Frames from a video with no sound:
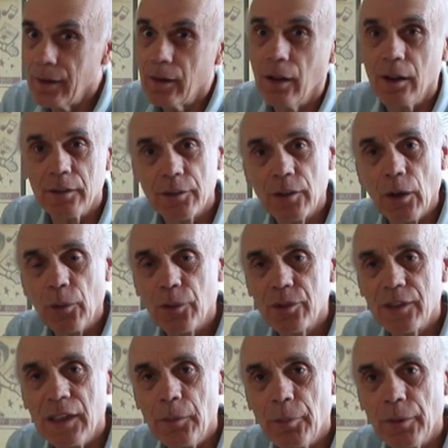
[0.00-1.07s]
called
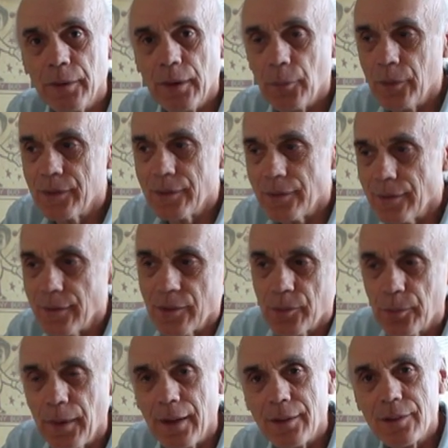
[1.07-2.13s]
Ghost Keeper. It was a
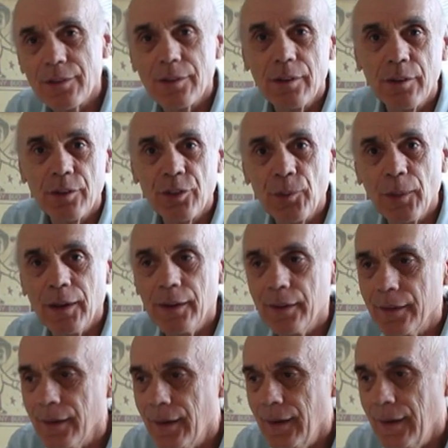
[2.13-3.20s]
suspense
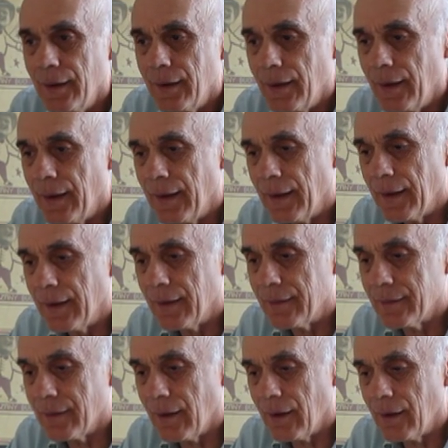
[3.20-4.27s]
thriller,
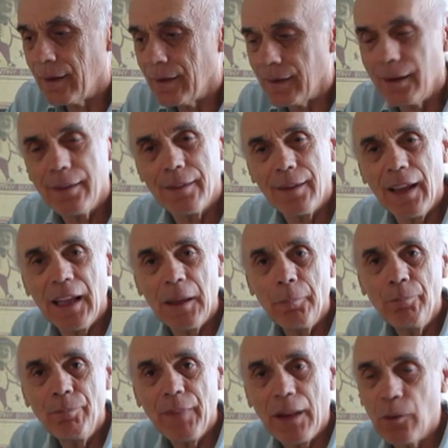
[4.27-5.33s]
and it
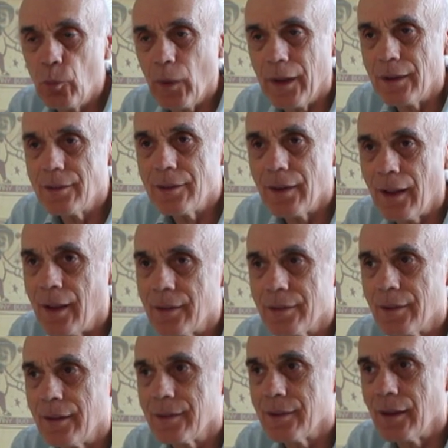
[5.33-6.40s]
came and went, as
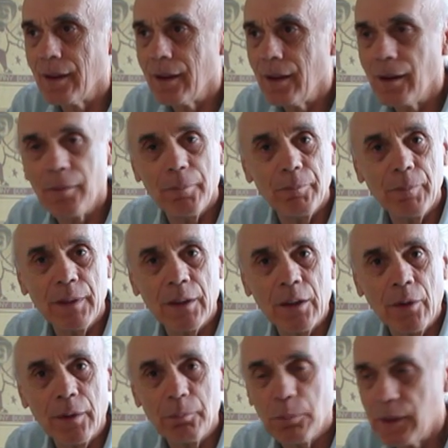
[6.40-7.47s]
they say. You
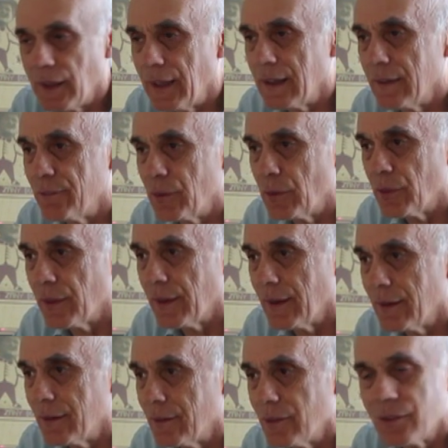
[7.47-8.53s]
know, it played a few
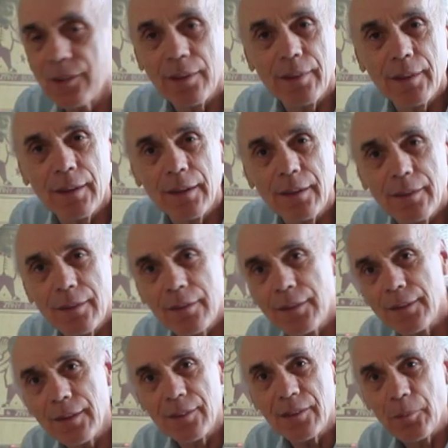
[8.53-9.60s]
theaters, and then it
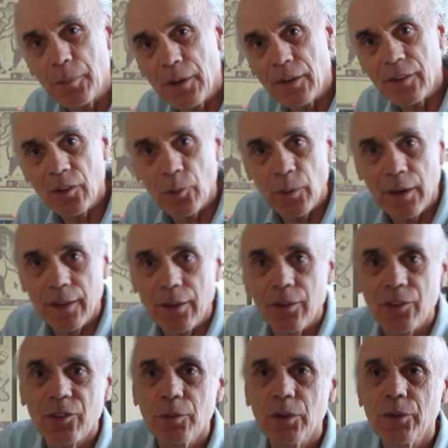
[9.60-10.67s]
just disappeared the way
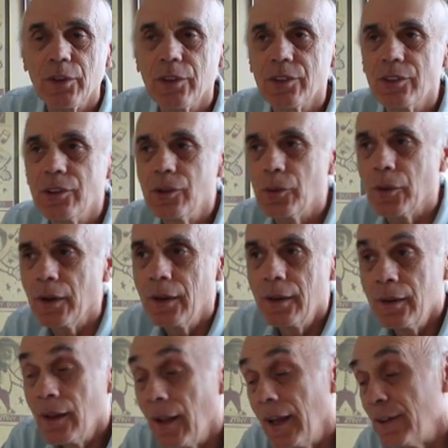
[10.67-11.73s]
those movies do.
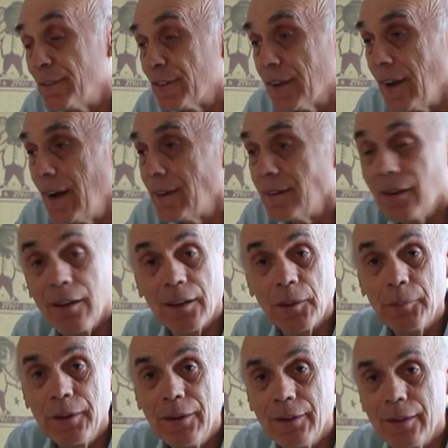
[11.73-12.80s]
I'd forgotten all
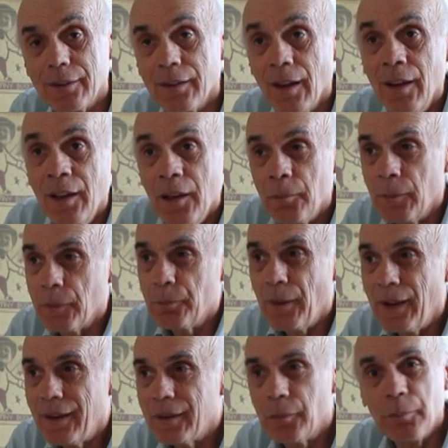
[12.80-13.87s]
about it. But
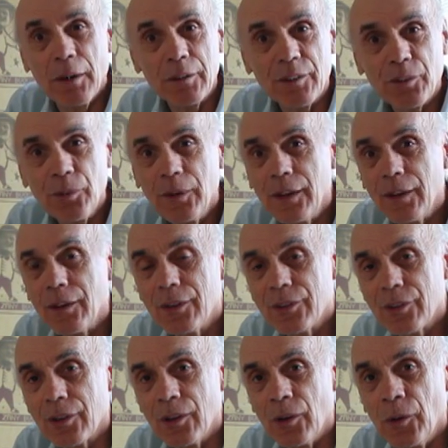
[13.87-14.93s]
back about 3
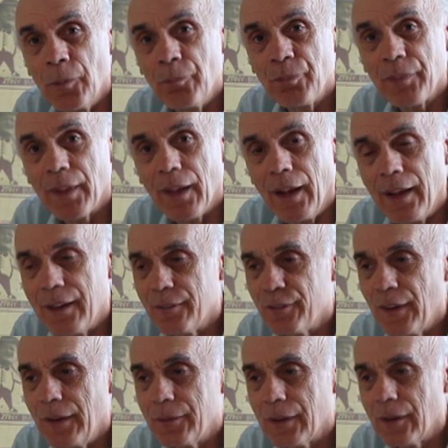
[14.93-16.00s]
years ago, I had
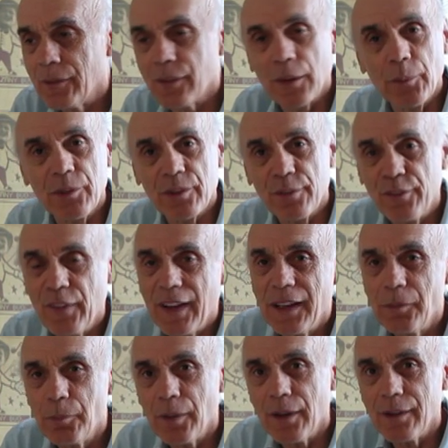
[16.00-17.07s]
found out there was a
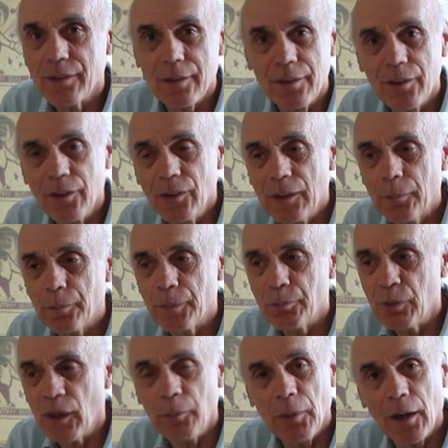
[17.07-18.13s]
fan base in Europe,
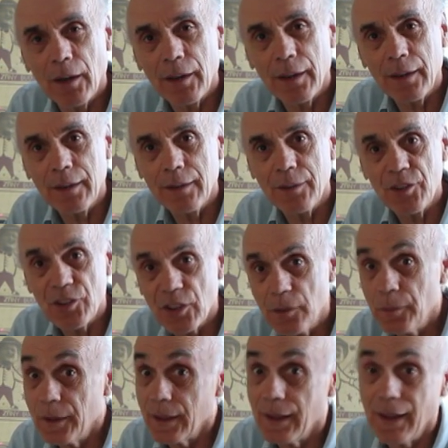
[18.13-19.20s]
primarily in
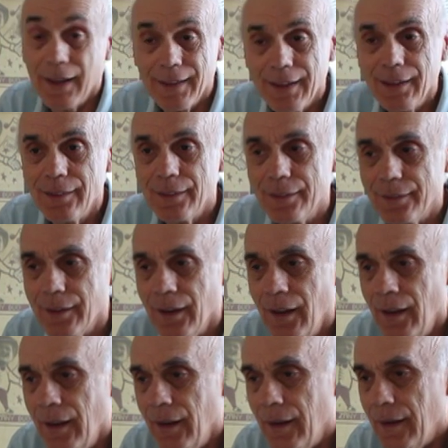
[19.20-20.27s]
Germany and England,
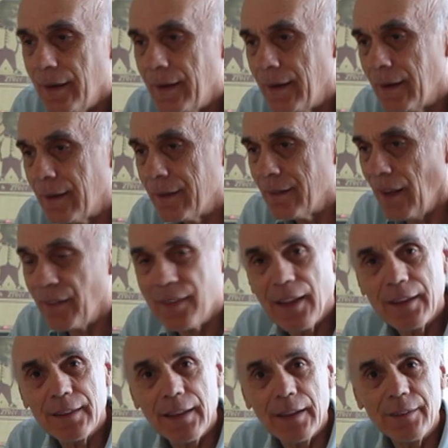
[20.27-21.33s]
and
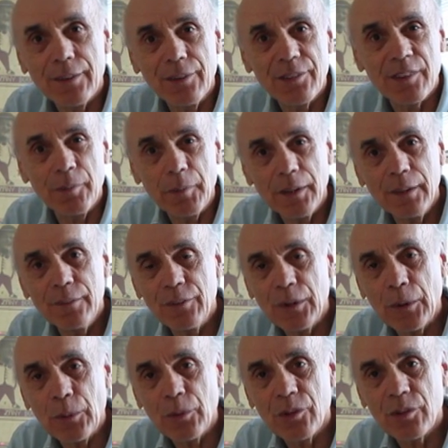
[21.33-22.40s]
that led to some
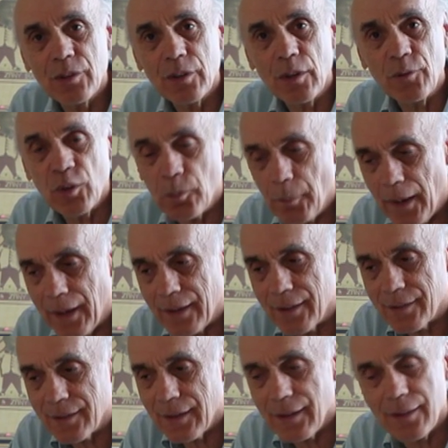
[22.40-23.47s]
interviews for
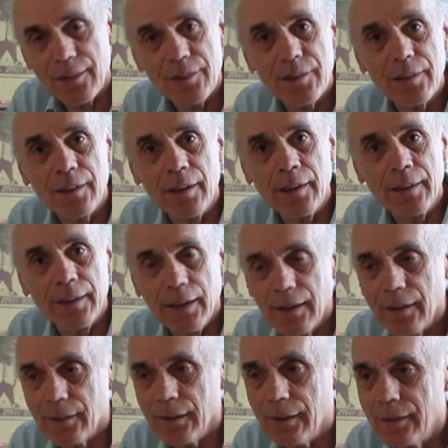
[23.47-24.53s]
magazines in
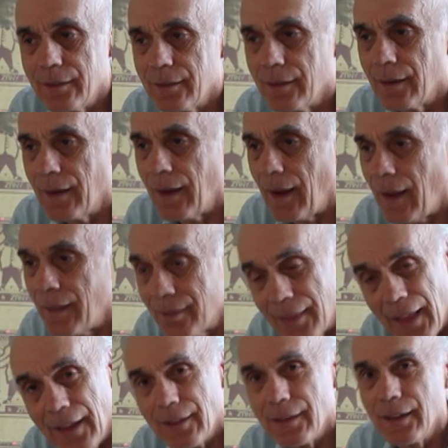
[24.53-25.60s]
England. And
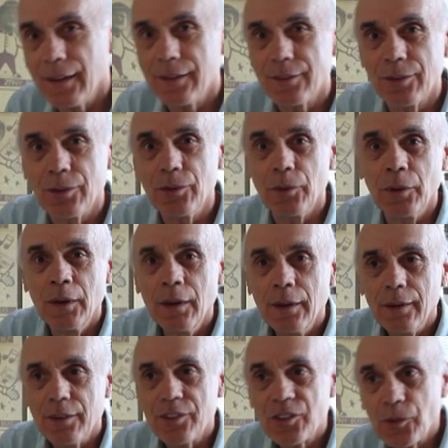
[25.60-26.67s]
that led to
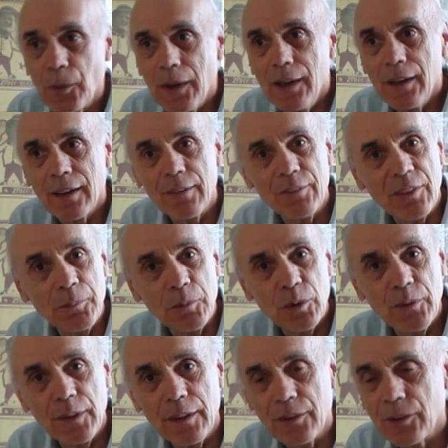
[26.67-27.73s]
a screening of the
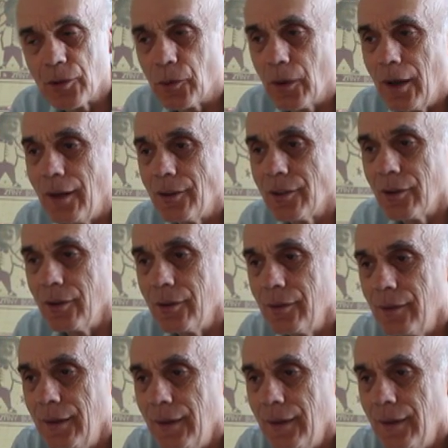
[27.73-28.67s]
movie in Toronto.